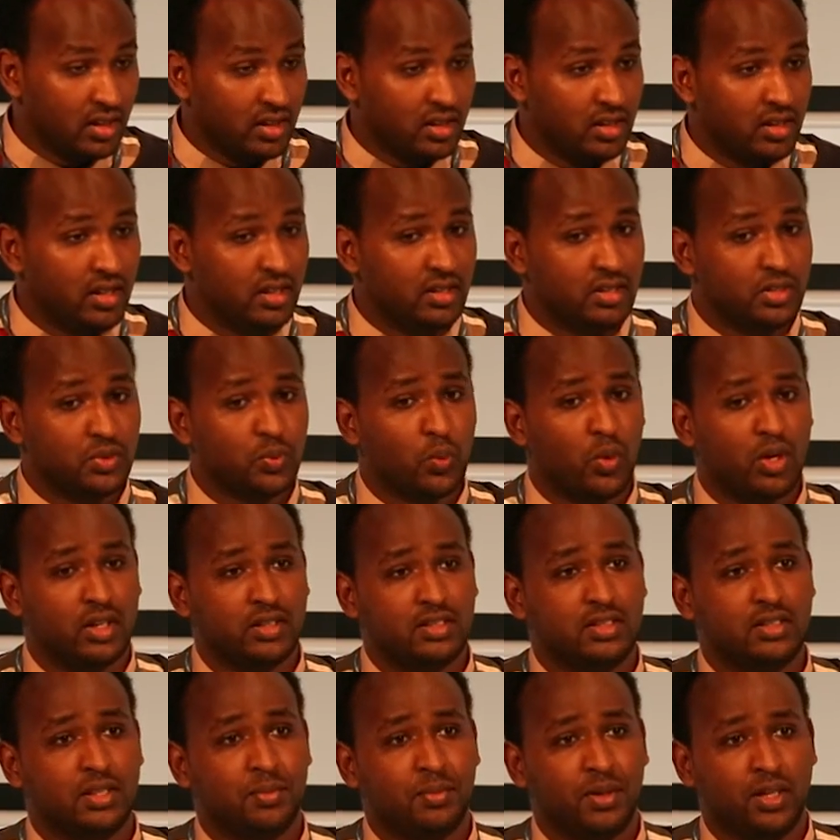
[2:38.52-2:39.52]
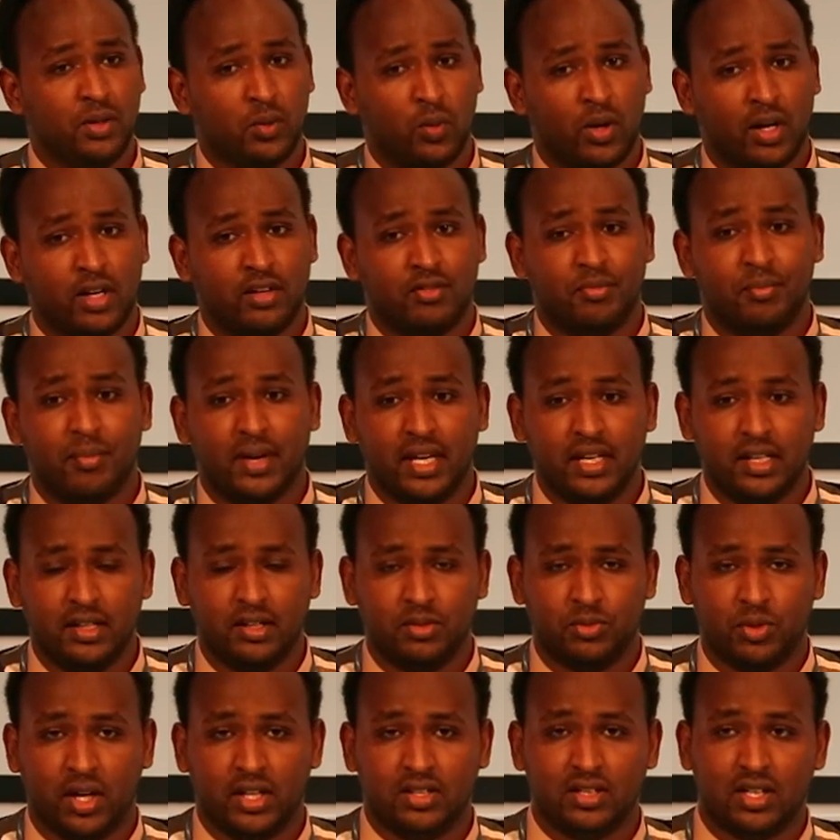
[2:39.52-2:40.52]
This was to be one of
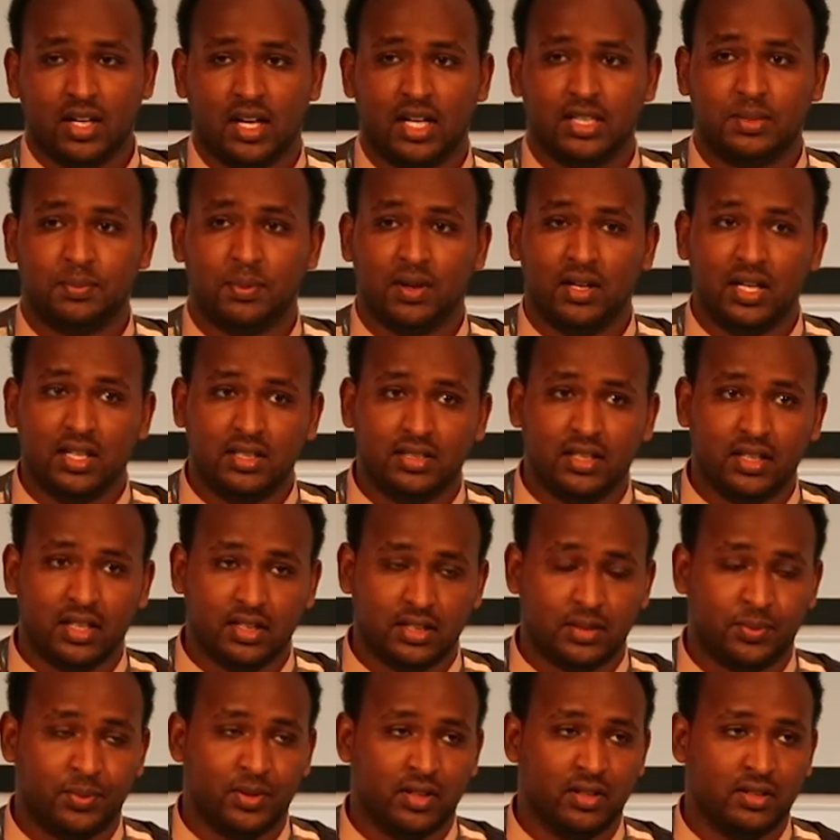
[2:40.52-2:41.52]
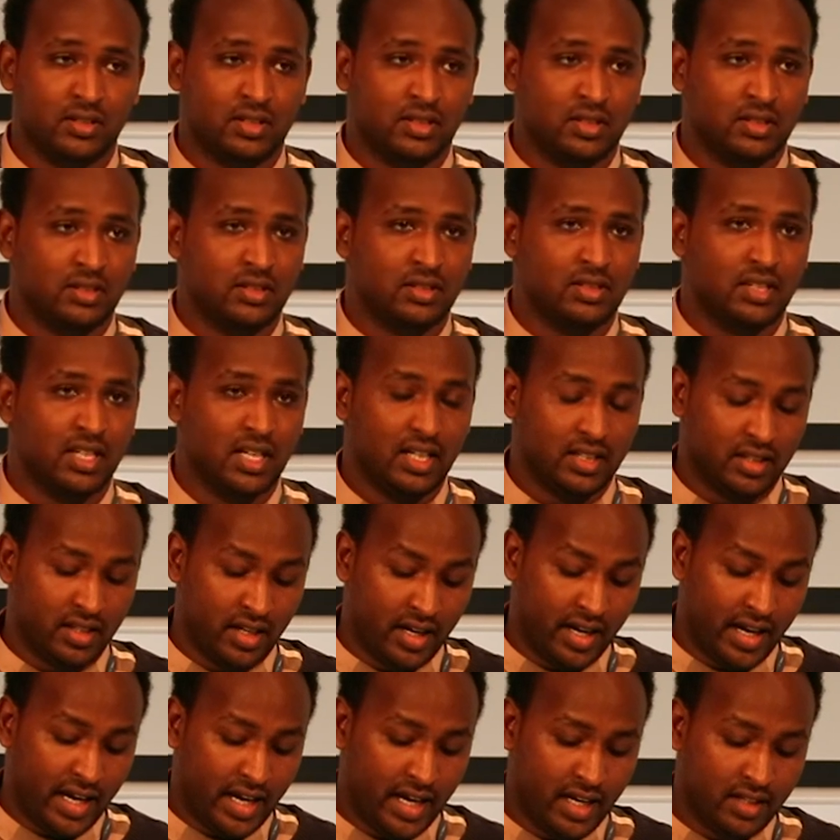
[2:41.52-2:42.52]
many racialized policing experiences
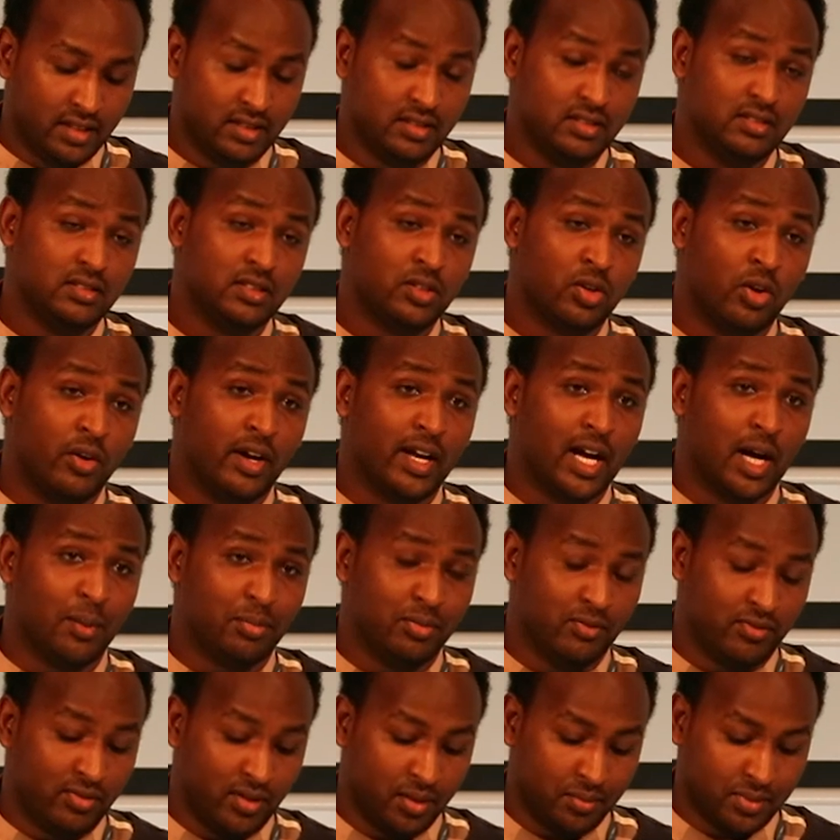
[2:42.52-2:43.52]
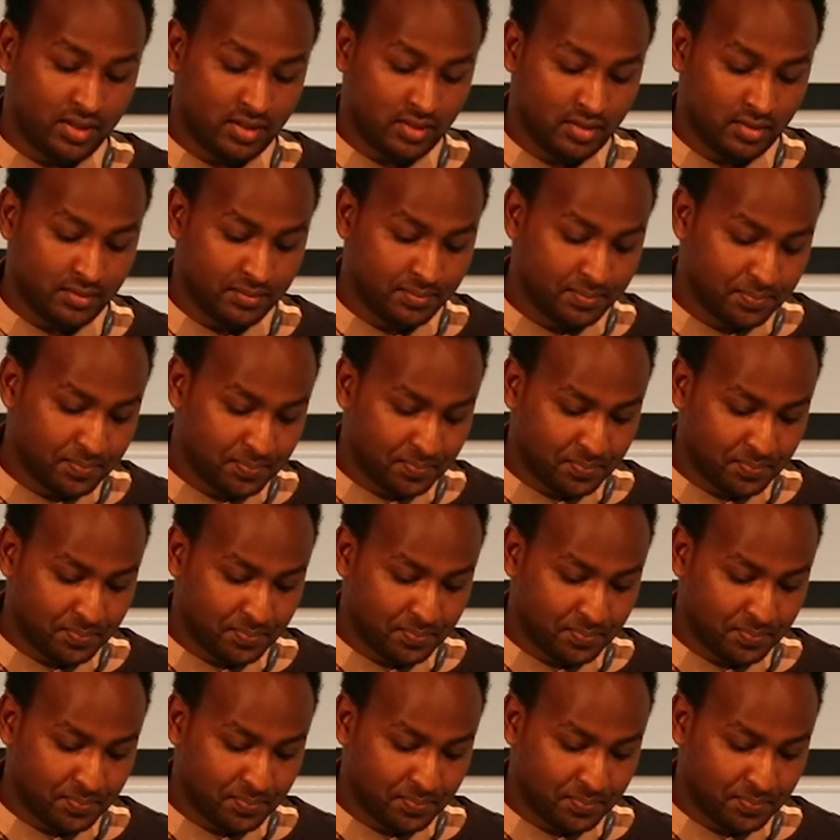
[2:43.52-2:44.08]
that I had growing up in Flemington.